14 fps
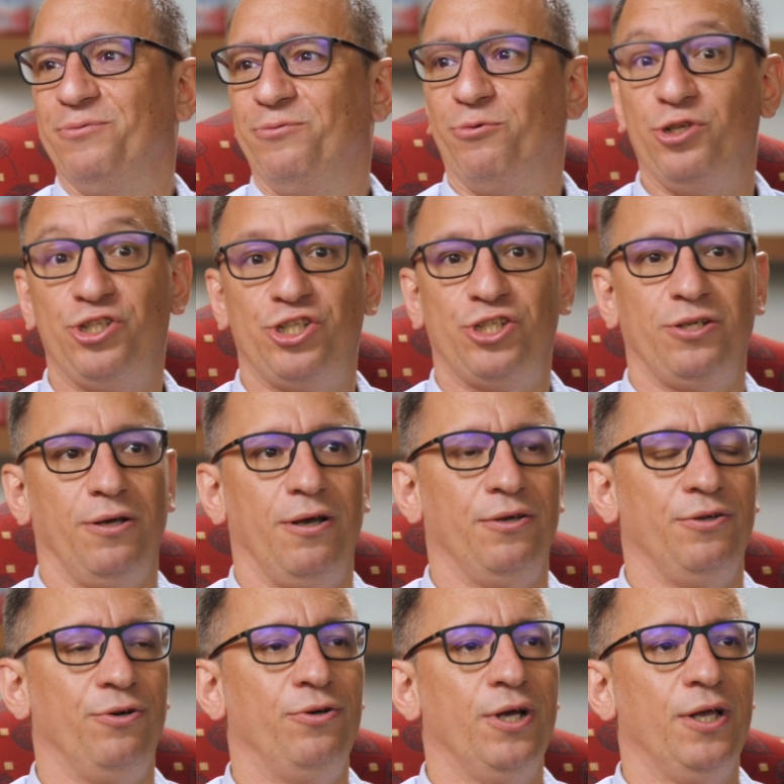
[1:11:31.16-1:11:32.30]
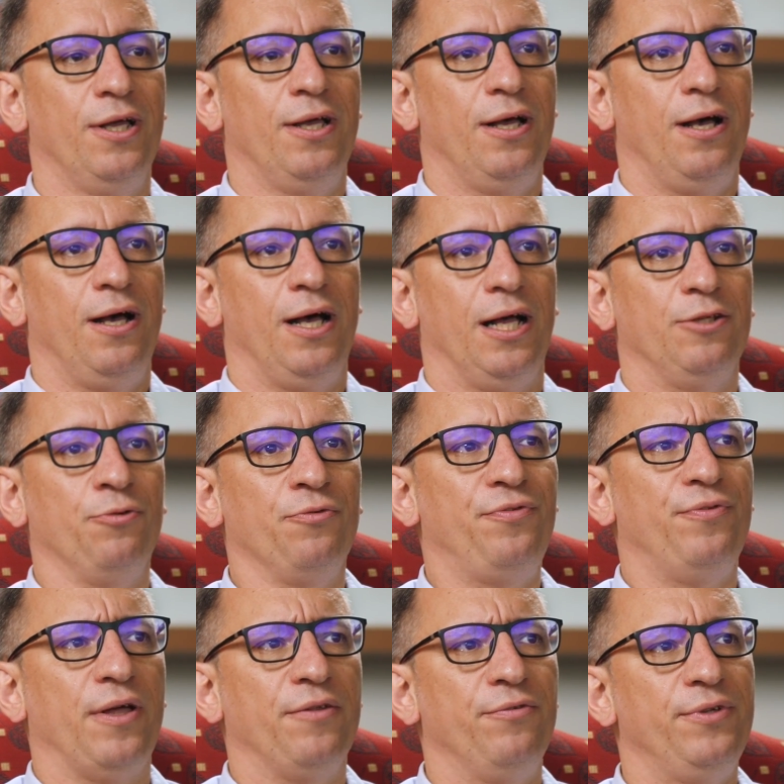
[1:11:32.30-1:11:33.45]
Which I don't
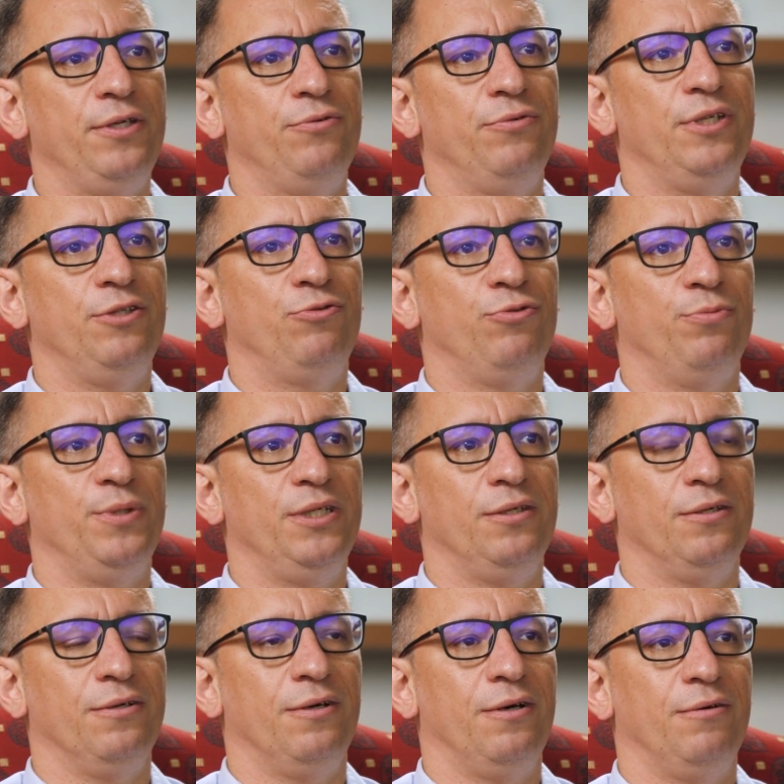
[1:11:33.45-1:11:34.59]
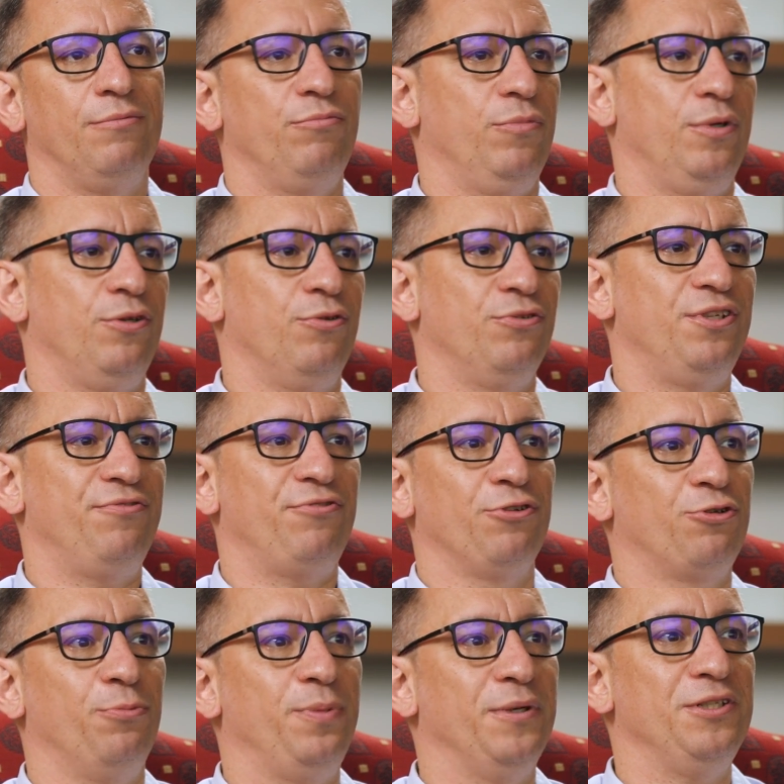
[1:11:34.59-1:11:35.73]
think you need to be in a
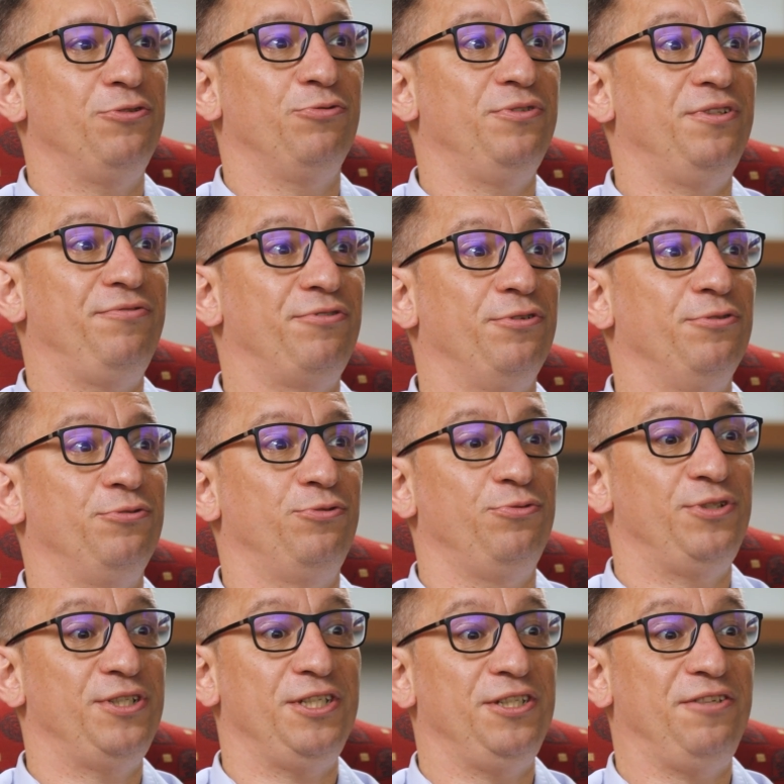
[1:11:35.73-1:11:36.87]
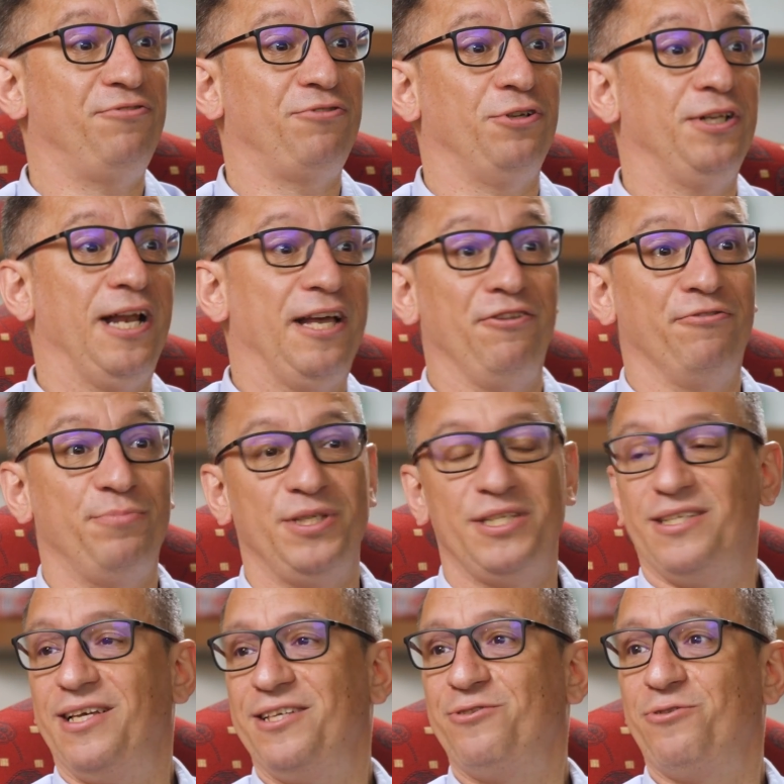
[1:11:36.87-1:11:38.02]
different company to see different line of
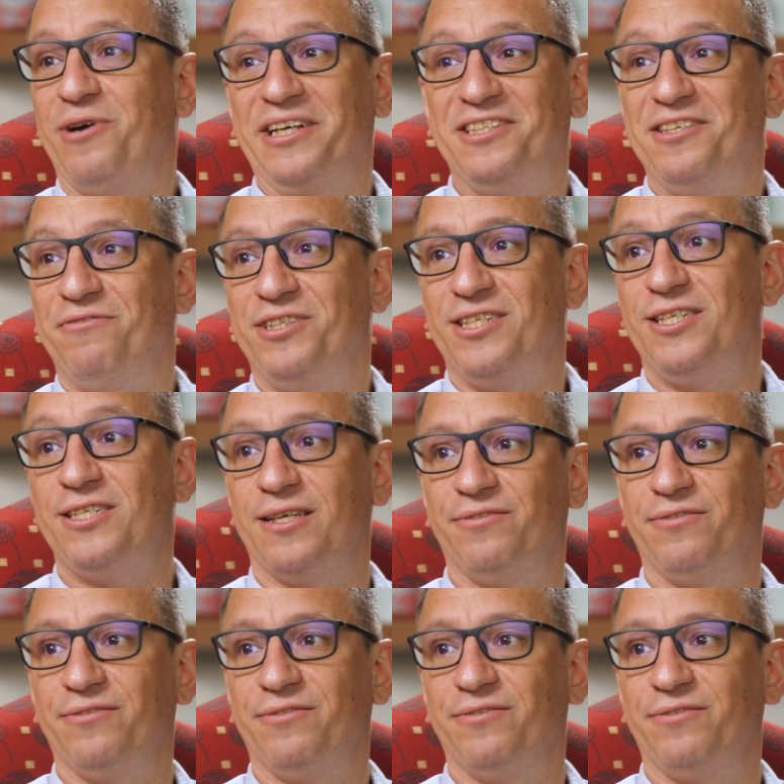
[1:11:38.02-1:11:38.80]
business or activities.